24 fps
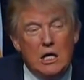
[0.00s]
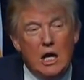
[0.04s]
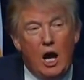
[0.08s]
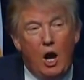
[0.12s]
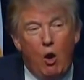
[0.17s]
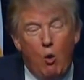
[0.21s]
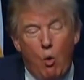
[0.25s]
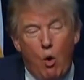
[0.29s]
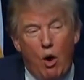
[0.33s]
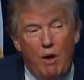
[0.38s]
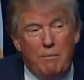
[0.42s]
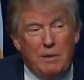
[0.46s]

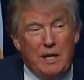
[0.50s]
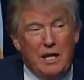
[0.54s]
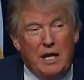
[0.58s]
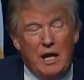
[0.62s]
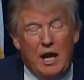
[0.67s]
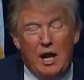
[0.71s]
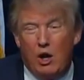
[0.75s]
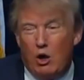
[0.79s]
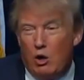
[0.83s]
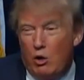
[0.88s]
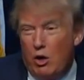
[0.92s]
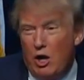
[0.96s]
A woman
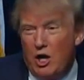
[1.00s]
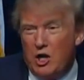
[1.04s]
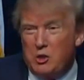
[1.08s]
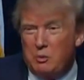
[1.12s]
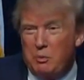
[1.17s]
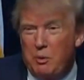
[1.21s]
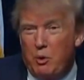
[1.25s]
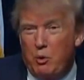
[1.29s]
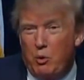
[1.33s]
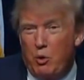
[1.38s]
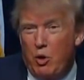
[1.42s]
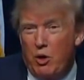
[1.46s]
and her
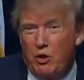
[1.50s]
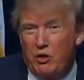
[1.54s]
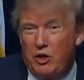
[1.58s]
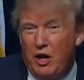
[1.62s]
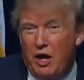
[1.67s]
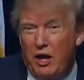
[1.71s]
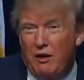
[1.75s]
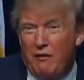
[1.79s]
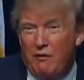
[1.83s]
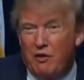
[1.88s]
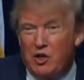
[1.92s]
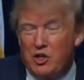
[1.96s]
husband were on
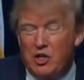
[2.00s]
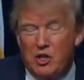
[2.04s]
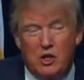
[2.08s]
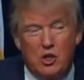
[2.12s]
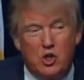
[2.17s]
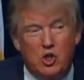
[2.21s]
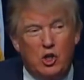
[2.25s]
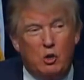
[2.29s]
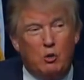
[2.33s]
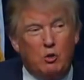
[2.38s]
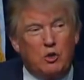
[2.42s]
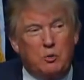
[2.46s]
television.
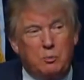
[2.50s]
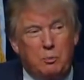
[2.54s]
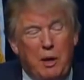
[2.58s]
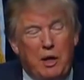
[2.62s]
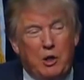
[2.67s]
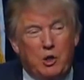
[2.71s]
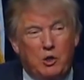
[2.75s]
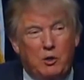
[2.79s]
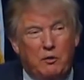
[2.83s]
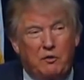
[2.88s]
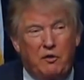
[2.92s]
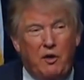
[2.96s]
She was
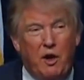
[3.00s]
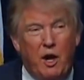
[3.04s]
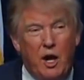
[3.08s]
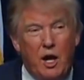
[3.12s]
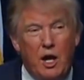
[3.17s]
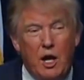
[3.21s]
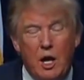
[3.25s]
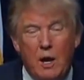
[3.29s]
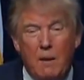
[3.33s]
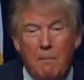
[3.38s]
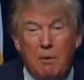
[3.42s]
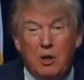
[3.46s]
petrified.
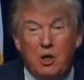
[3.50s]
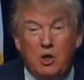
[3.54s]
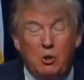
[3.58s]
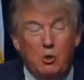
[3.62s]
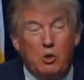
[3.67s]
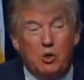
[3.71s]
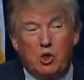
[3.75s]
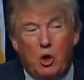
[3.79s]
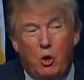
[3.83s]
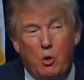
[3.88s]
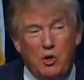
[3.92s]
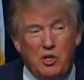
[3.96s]
But she
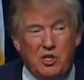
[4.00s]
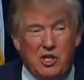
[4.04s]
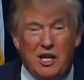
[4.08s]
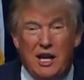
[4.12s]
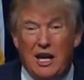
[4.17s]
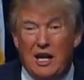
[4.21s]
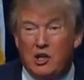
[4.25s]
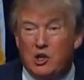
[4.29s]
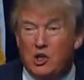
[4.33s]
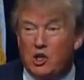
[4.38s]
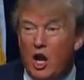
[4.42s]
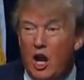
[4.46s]
was always
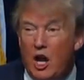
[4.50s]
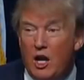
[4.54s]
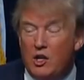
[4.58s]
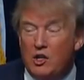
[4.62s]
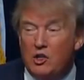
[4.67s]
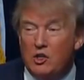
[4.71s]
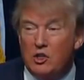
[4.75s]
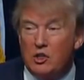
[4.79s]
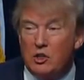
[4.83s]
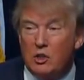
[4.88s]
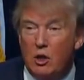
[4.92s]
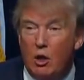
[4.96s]
against
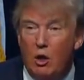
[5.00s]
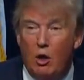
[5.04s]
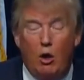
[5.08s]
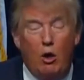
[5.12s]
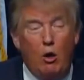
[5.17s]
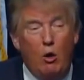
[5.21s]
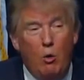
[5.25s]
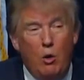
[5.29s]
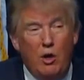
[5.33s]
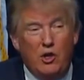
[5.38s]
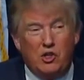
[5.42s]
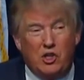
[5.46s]
guns,
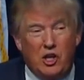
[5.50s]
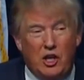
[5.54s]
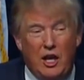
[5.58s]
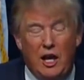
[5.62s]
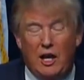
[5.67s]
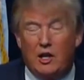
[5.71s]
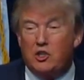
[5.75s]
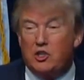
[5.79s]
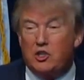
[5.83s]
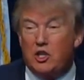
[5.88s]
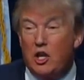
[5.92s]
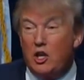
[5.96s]
always
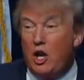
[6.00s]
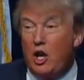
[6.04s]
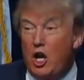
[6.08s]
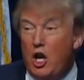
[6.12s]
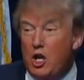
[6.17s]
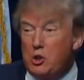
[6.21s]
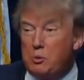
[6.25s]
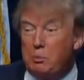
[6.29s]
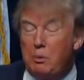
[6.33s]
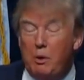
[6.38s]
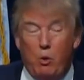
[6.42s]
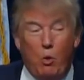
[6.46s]
against. And the
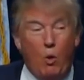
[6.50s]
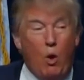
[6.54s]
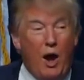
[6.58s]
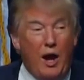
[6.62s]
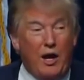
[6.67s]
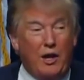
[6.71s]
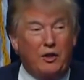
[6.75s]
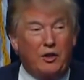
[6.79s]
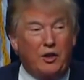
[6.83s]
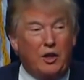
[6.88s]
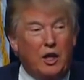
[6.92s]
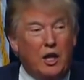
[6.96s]
husband
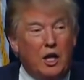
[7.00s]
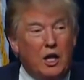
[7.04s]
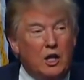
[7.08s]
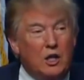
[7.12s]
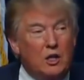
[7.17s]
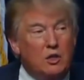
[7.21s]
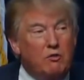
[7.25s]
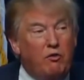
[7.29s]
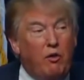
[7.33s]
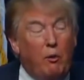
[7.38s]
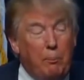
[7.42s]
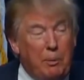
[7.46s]
wanted the
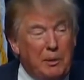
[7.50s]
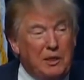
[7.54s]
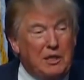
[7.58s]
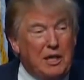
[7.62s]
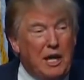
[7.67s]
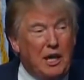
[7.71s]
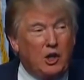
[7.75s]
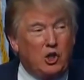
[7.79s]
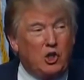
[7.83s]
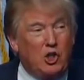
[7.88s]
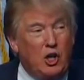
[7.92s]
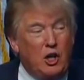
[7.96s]
guns for
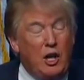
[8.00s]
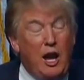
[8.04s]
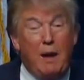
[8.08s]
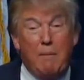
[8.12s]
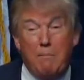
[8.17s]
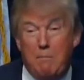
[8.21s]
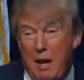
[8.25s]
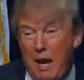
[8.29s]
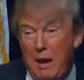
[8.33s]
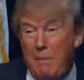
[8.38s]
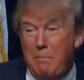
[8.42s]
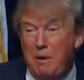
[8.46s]
protection
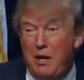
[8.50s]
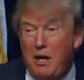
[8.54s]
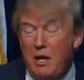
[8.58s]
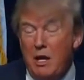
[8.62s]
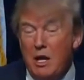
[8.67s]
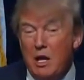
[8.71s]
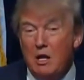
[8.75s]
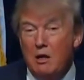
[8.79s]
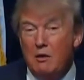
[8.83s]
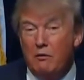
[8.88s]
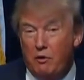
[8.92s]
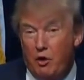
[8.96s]
and maybe
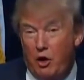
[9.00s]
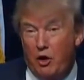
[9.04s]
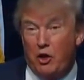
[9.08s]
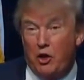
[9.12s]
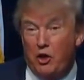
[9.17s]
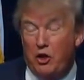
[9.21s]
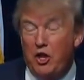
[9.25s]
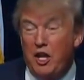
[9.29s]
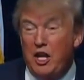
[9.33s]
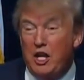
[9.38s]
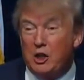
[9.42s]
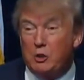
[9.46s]
for other
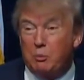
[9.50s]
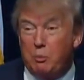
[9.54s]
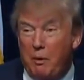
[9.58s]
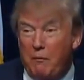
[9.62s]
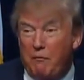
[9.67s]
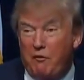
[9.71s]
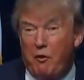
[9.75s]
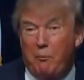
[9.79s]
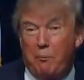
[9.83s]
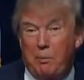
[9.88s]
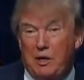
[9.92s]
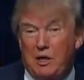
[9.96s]
things, but
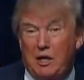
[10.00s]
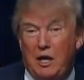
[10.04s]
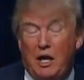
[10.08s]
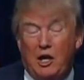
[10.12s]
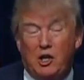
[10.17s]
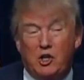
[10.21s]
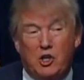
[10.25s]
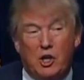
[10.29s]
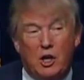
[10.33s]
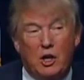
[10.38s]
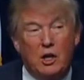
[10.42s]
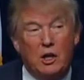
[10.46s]
for
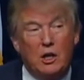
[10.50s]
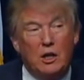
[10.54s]
protection.